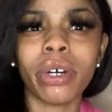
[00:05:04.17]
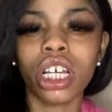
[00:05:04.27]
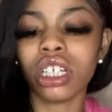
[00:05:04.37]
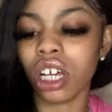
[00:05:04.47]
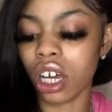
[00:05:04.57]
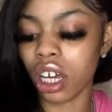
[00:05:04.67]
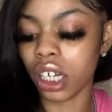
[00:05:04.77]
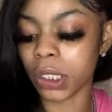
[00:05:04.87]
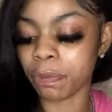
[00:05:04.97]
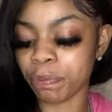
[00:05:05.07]
of the
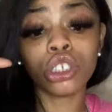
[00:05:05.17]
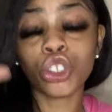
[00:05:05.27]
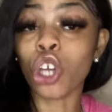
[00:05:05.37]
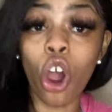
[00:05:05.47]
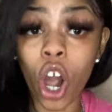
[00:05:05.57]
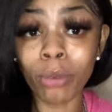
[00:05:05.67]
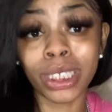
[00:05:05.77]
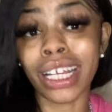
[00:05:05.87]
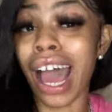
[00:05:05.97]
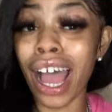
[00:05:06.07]
um charms
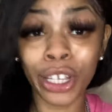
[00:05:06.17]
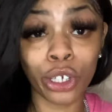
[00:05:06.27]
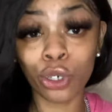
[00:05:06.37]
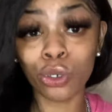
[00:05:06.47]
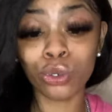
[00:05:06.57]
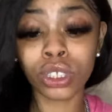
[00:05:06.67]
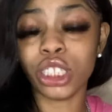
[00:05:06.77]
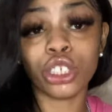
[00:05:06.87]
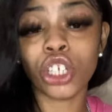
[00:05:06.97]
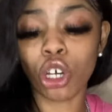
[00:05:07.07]
that I use,
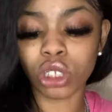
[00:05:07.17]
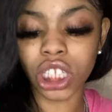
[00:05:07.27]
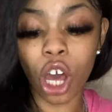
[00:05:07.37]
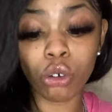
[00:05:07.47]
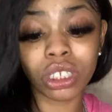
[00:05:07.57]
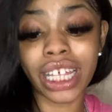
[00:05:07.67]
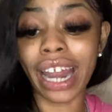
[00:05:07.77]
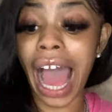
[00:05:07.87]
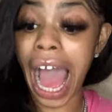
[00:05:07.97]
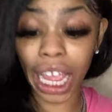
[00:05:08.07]
you know, stones that
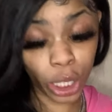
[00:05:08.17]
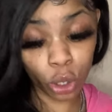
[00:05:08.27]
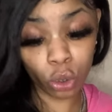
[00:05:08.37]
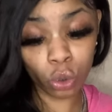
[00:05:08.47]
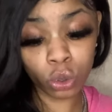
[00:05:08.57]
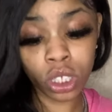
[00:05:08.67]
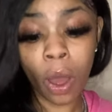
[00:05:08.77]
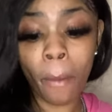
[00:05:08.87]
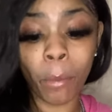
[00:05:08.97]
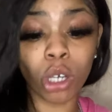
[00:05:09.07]
I use
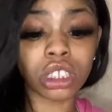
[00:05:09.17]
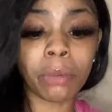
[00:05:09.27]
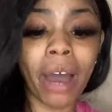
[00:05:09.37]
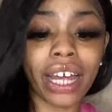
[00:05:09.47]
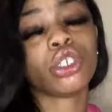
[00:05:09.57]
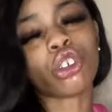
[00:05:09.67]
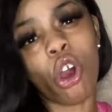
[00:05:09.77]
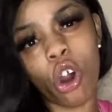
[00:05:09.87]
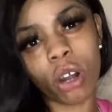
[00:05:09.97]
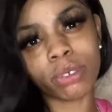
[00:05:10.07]
most of my
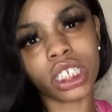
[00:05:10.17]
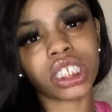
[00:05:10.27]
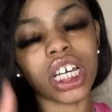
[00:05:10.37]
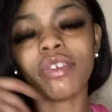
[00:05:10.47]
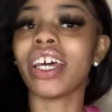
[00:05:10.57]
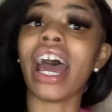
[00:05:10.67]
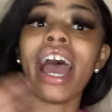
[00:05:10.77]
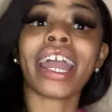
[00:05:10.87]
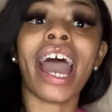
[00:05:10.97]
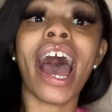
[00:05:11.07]
charms and stuff that
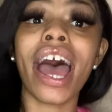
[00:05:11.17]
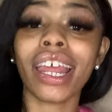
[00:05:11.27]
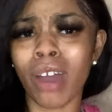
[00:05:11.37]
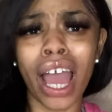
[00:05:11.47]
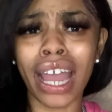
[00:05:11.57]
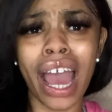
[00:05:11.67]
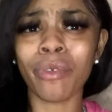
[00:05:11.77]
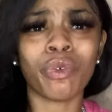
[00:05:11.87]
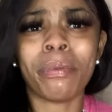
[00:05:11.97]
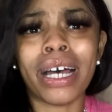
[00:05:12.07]
I got, I got
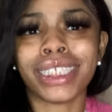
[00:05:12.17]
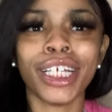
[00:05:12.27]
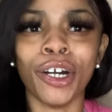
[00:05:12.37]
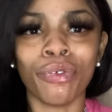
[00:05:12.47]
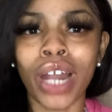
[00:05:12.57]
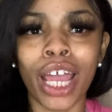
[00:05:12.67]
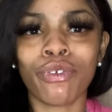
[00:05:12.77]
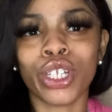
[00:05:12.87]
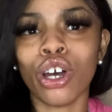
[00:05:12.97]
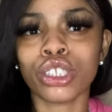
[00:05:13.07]
for myself. Like
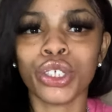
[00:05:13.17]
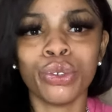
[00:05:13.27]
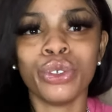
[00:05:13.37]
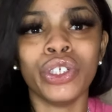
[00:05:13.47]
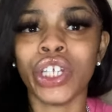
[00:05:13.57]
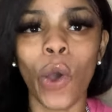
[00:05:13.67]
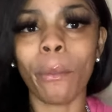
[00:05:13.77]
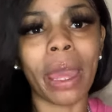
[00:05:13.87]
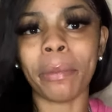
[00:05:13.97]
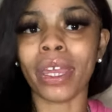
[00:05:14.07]
for those of you who didn't know,
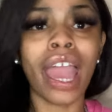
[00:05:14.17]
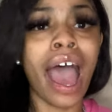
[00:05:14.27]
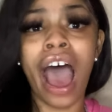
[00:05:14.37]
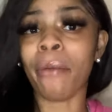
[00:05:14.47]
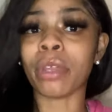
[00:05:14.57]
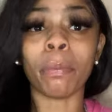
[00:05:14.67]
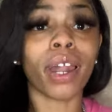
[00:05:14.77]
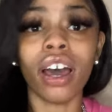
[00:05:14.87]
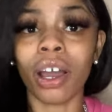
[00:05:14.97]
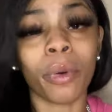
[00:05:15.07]
baby, I'm the
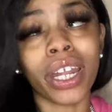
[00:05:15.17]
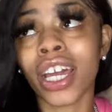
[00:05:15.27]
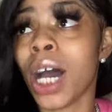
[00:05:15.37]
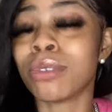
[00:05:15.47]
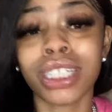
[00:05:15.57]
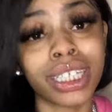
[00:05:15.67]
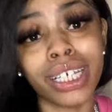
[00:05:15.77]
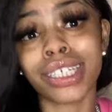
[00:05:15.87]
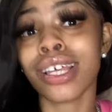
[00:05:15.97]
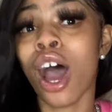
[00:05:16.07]
plug. When it comes to this,